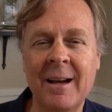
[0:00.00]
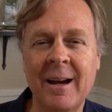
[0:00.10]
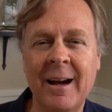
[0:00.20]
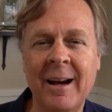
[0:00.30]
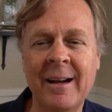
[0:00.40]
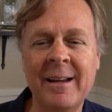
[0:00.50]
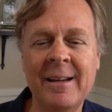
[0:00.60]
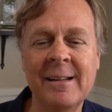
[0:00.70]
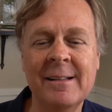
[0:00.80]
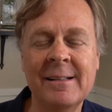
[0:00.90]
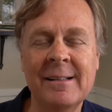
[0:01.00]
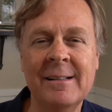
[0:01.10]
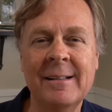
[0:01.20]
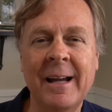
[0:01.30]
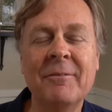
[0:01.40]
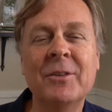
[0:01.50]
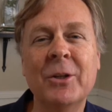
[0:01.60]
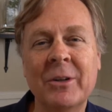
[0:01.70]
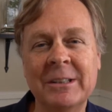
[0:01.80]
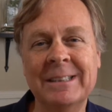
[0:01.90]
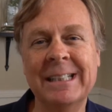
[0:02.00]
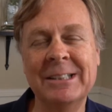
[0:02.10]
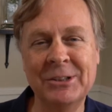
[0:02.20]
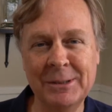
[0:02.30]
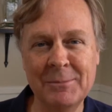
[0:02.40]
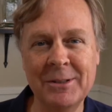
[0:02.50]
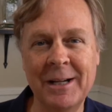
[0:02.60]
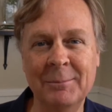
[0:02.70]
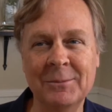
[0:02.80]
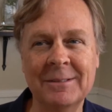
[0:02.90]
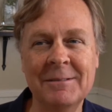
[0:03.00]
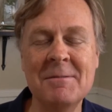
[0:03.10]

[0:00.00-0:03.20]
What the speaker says: I have noticed that sometimes,